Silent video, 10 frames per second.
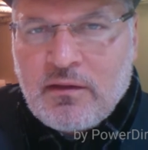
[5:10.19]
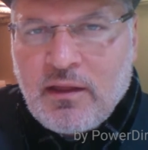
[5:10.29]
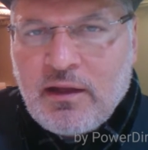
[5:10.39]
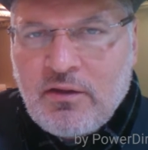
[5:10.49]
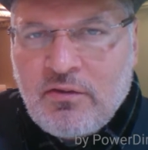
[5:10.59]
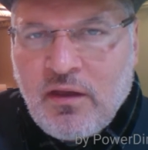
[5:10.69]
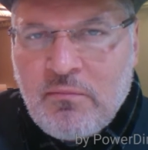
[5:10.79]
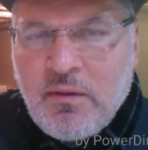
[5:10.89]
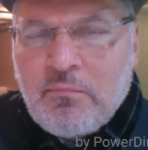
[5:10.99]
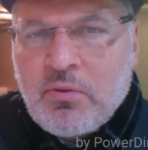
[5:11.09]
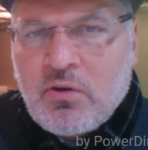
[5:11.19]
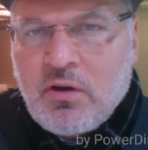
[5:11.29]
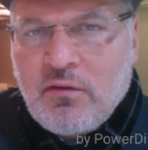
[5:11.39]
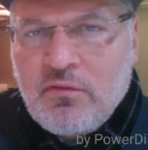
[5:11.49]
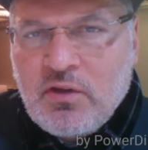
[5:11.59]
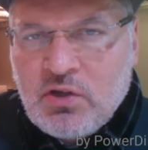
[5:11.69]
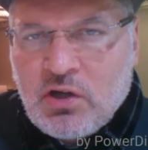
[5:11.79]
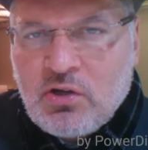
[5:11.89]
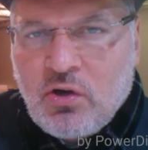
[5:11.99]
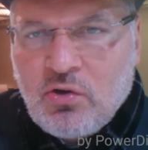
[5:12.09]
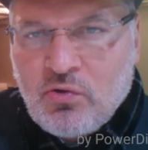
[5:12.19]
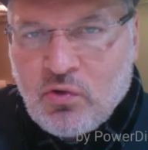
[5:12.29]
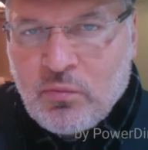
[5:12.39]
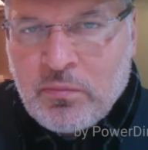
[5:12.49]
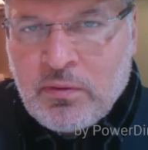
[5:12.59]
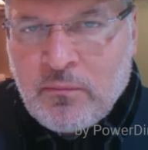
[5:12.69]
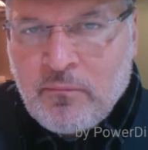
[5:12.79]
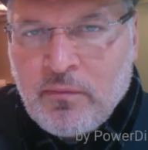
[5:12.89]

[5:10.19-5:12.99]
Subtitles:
That is a member of the Youngo group.